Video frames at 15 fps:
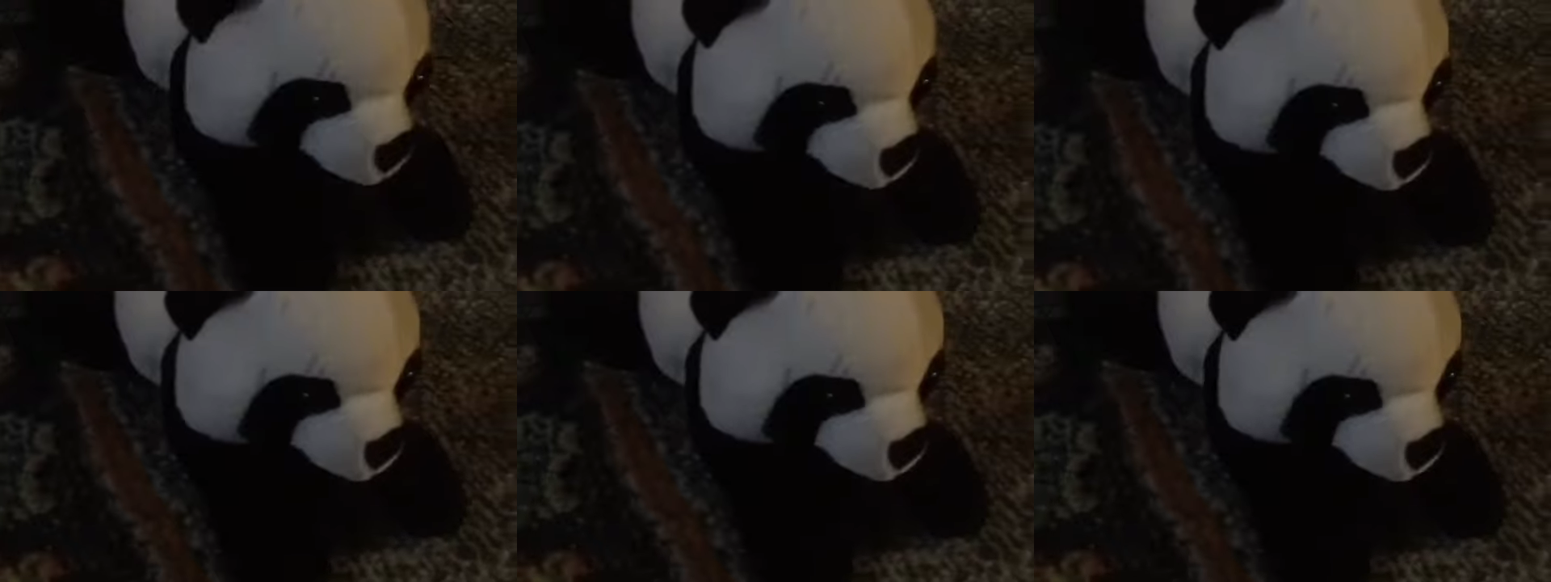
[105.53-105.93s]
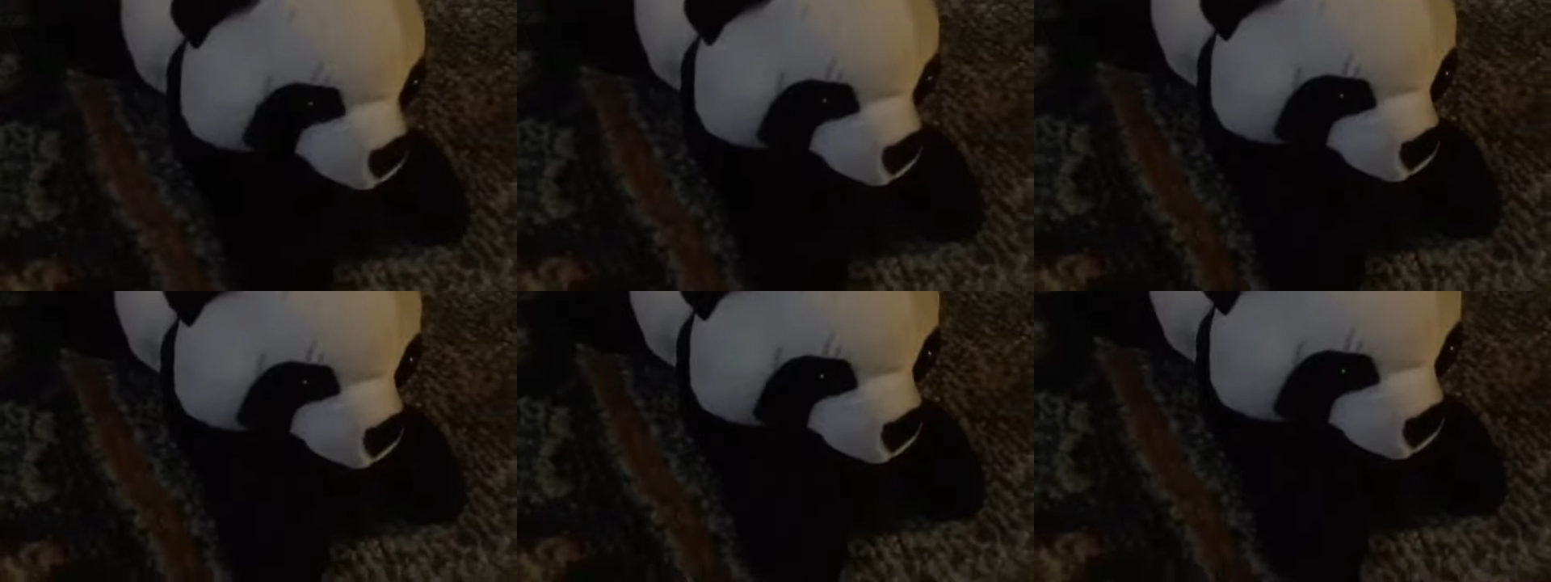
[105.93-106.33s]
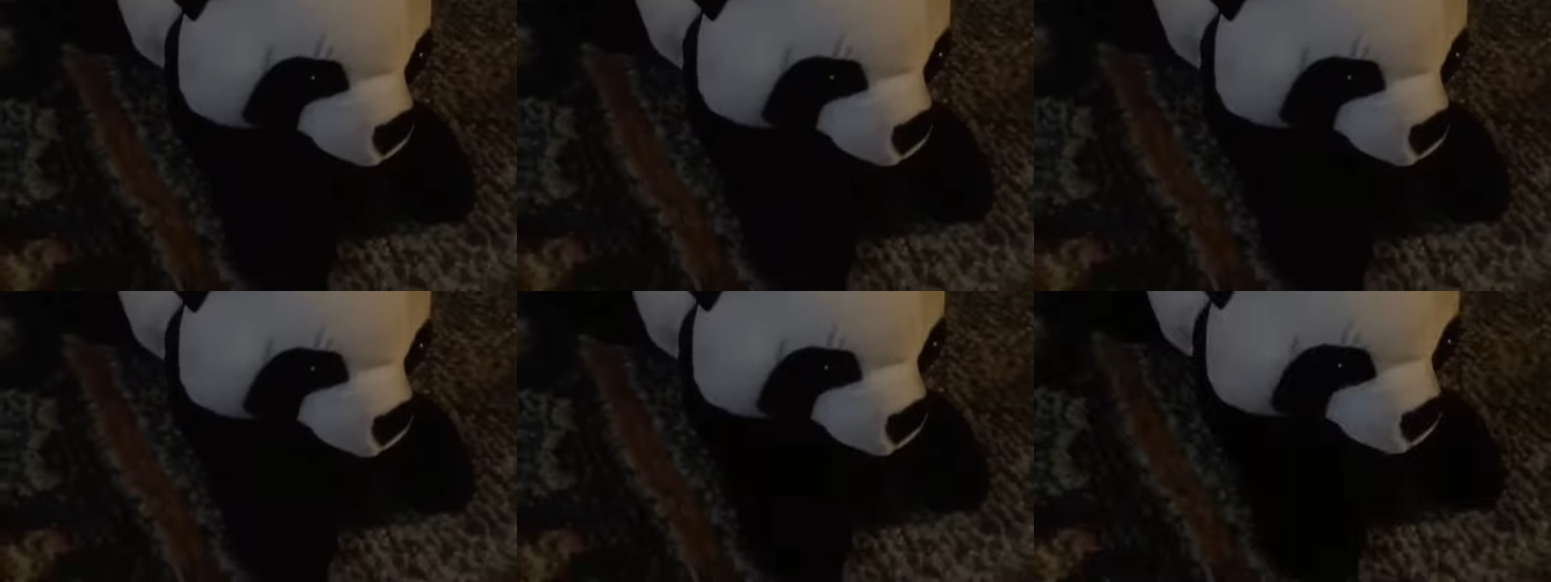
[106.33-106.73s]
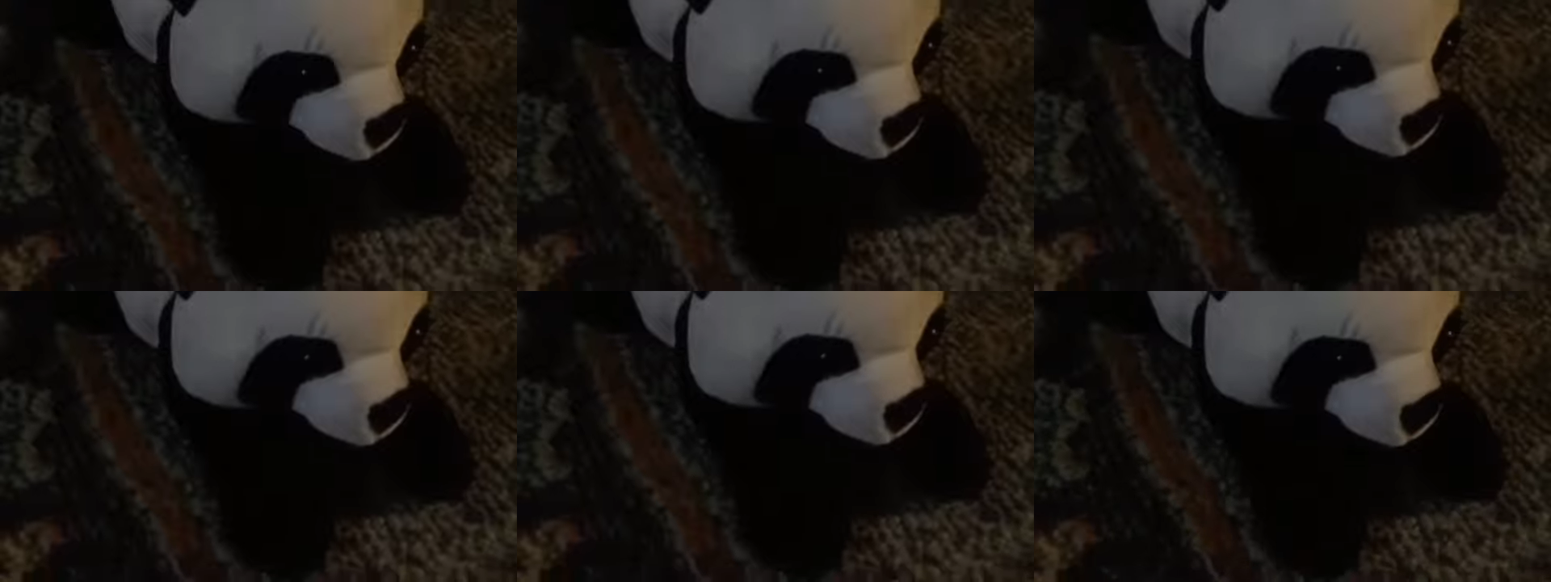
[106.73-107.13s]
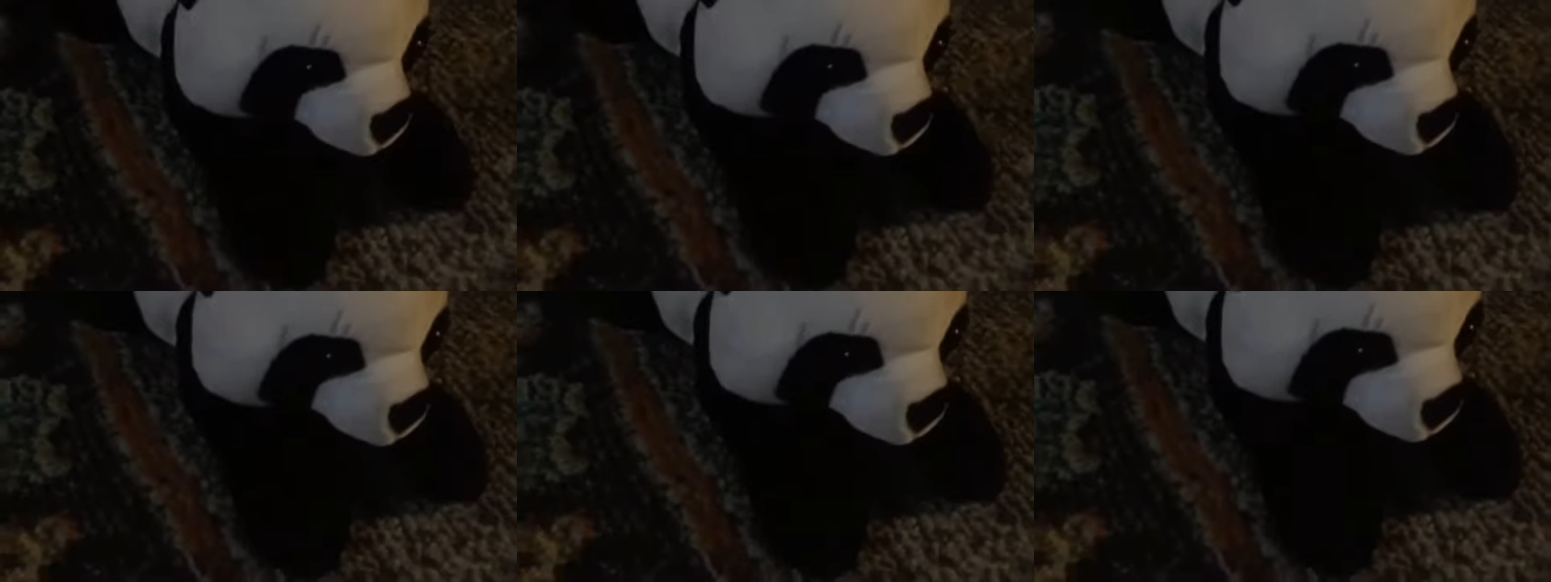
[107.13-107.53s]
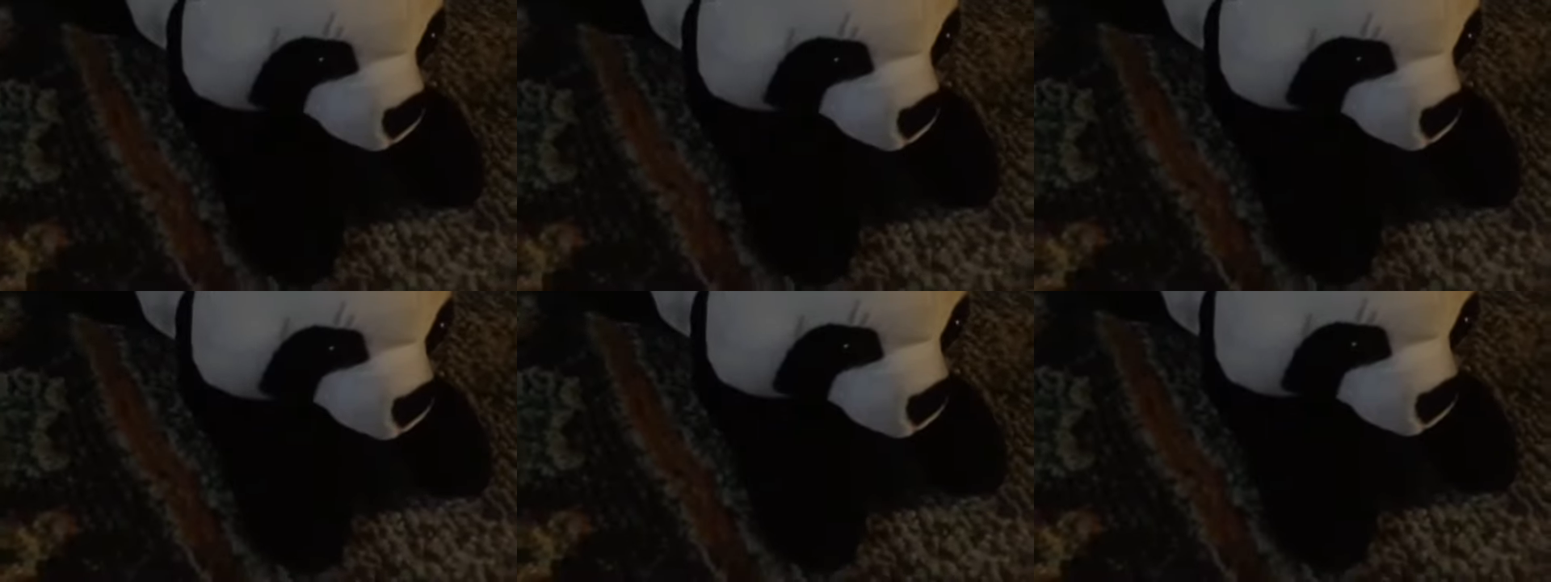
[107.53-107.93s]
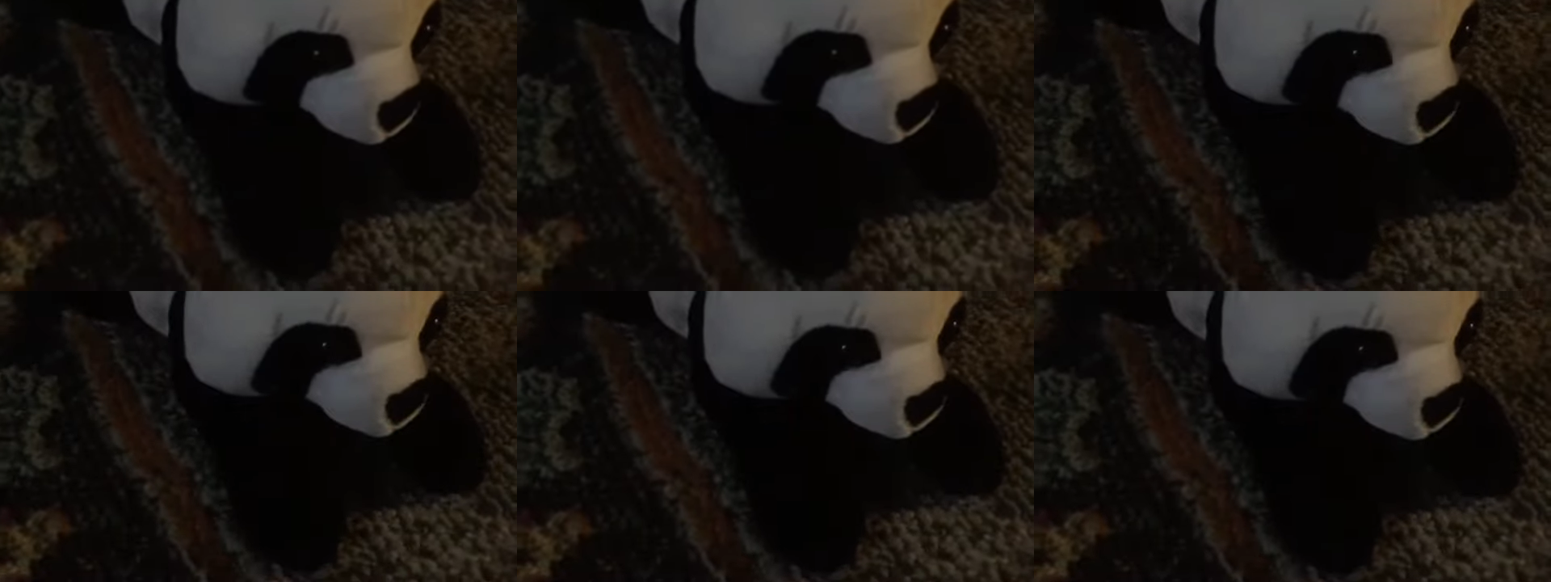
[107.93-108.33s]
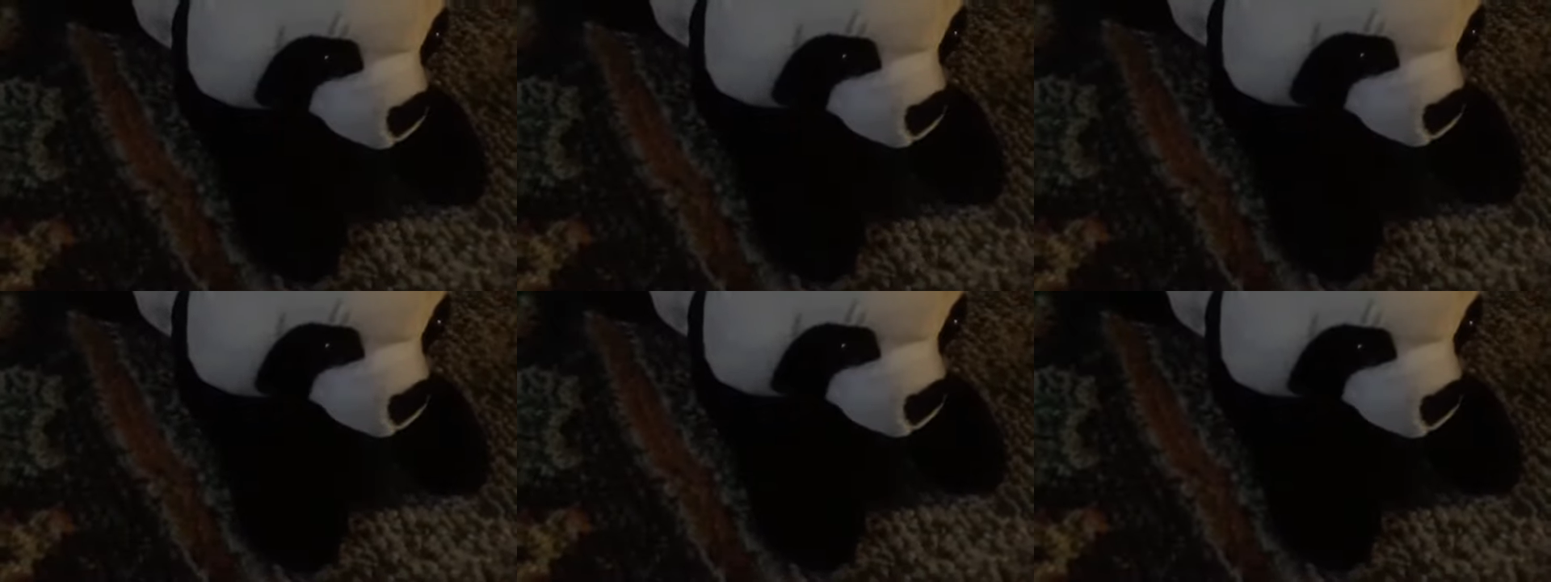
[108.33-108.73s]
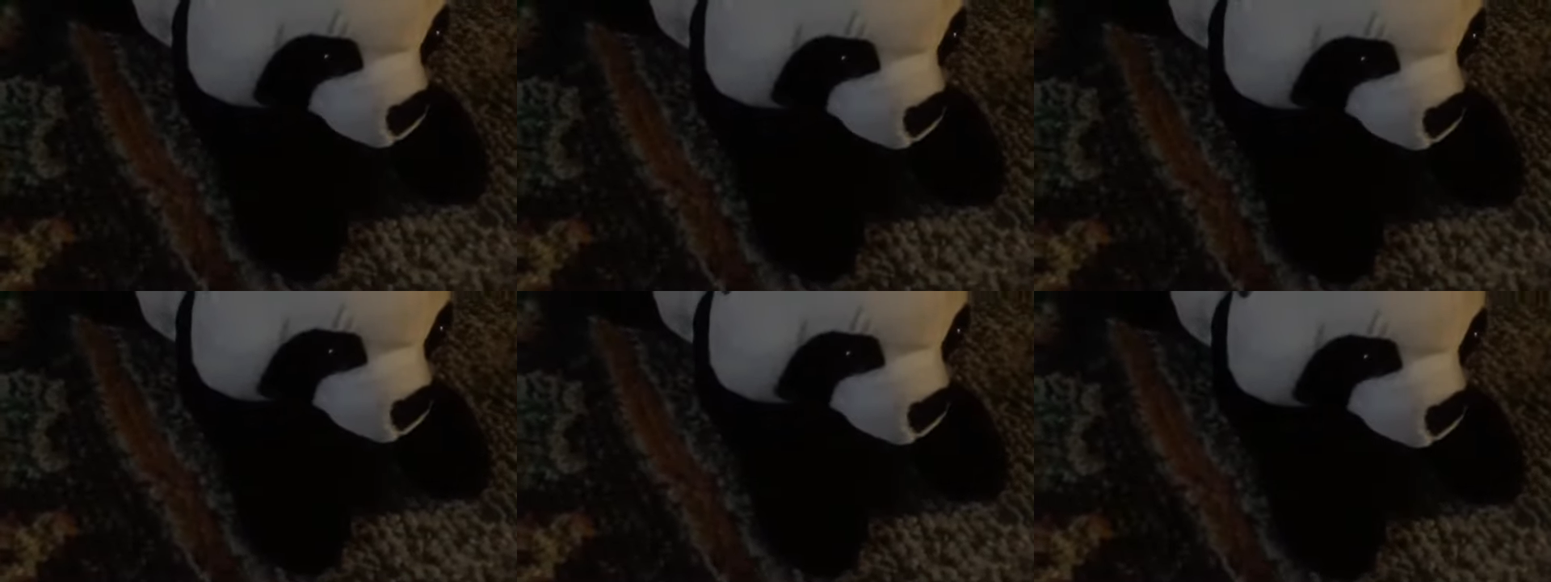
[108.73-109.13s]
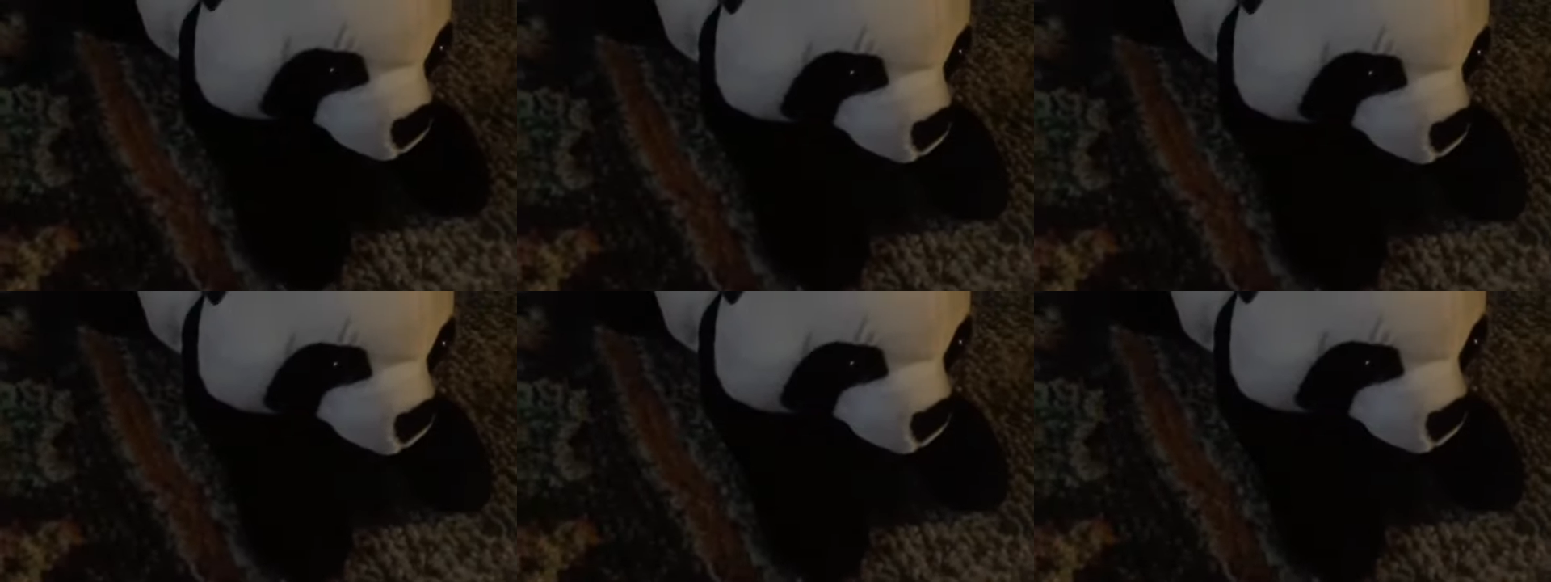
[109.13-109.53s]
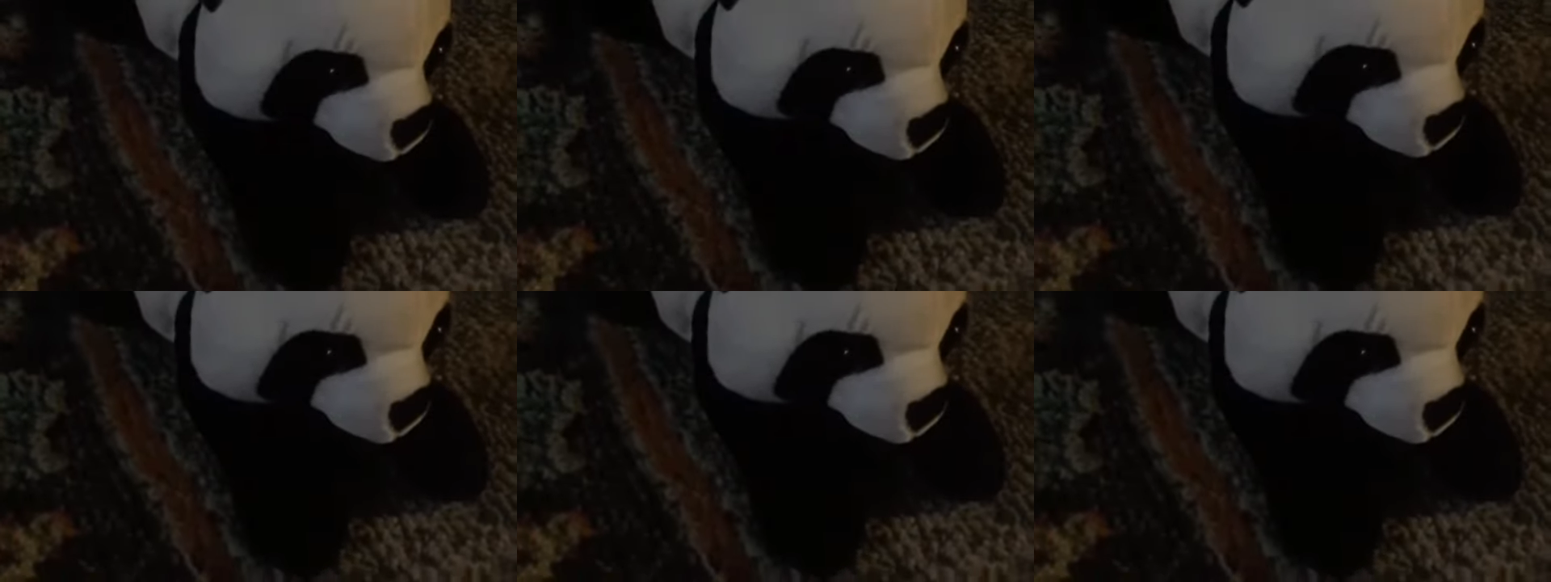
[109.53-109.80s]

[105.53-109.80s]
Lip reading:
No face is visible, so there are no lips to read.